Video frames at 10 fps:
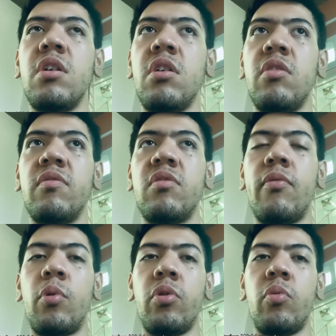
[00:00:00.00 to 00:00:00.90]
in
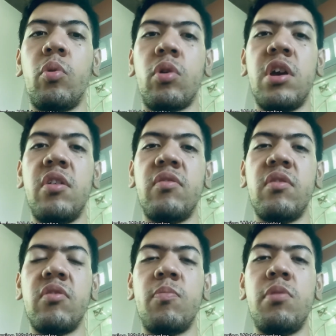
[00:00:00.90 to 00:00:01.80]
several of the located
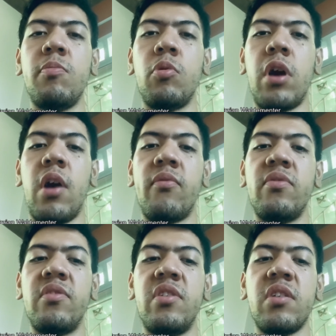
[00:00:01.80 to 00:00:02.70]
just people having
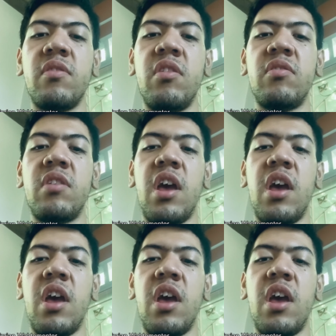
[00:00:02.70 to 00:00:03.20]
sickness